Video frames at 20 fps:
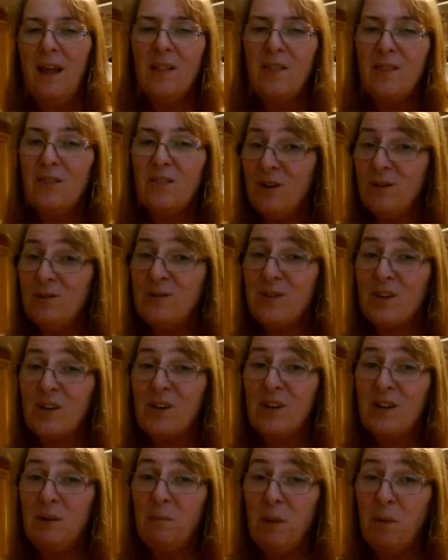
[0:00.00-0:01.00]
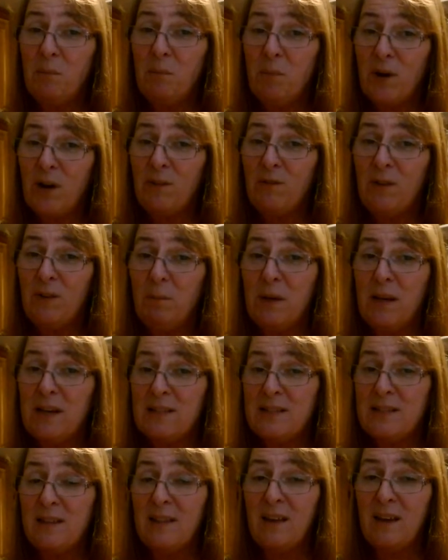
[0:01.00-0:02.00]
those are going to be perfect
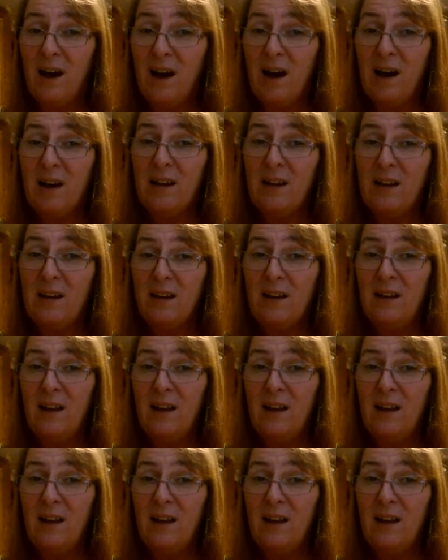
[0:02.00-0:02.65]
because of the cotton